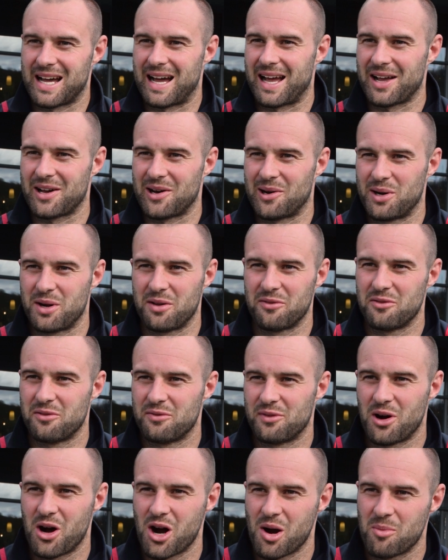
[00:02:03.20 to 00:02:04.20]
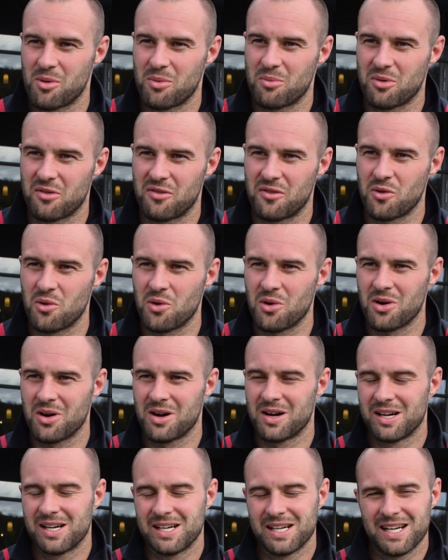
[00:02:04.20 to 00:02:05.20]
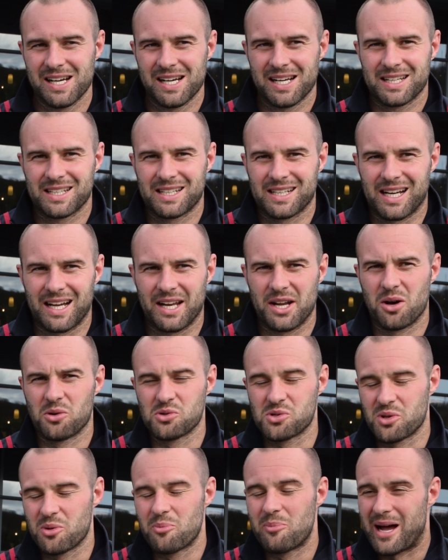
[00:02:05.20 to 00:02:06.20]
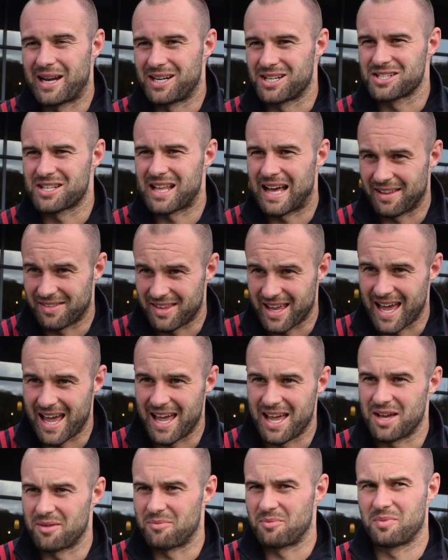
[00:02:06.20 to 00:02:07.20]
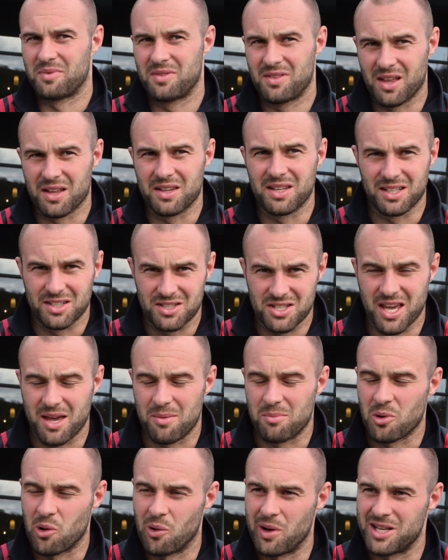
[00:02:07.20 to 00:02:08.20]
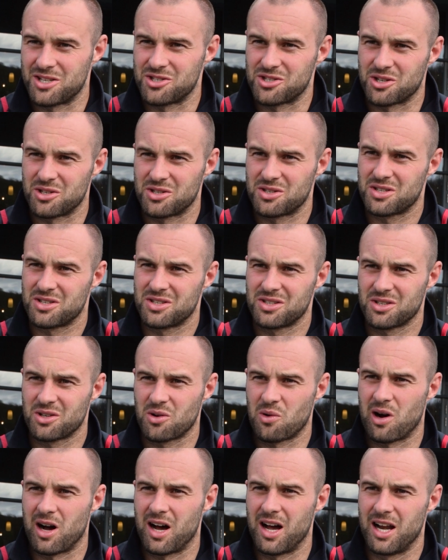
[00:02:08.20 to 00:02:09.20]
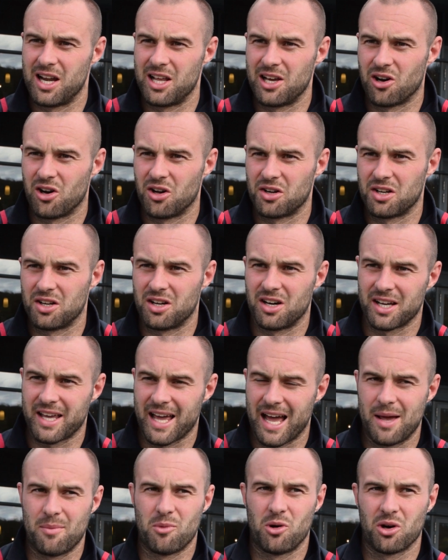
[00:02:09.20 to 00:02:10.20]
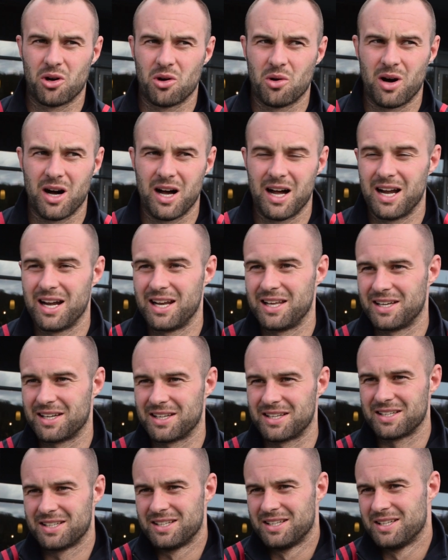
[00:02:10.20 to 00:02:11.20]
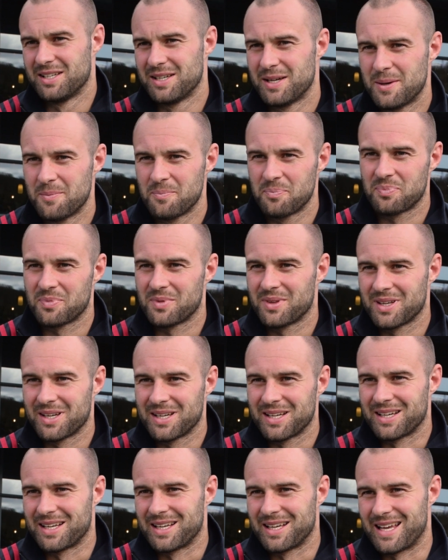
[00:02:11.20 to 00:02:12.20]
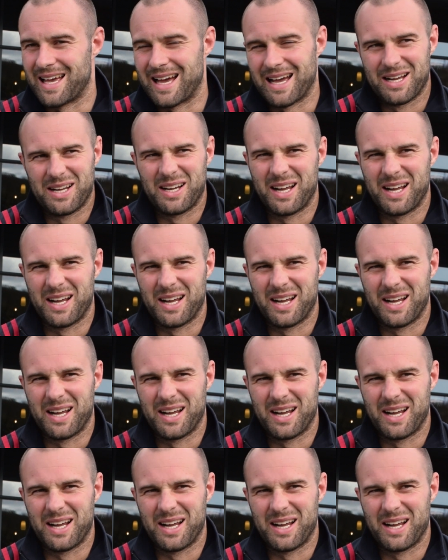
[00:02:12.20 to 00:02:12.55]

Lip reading: that kind of environment before. And I was on the bench that day. I think Tim got injured quite early on and I came on quite early. And yeah,